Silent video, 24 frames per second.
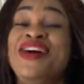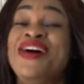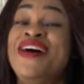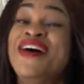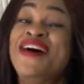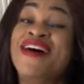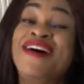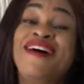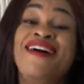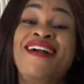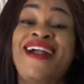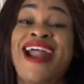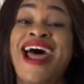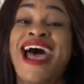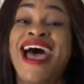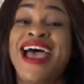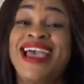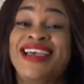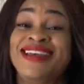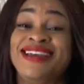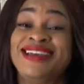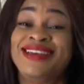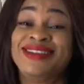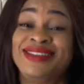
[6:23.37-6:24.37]

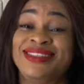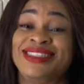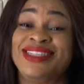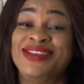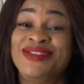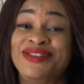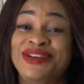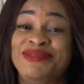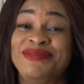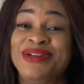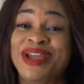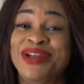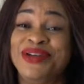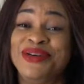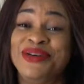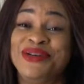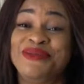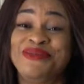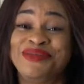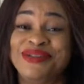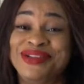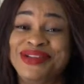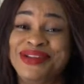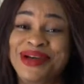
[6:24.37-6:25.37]
I still remain
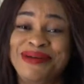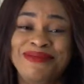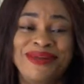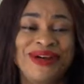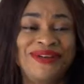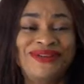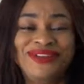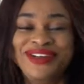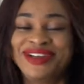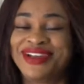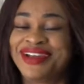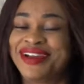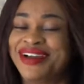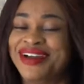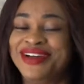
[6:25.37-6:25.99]
Hope Noma of the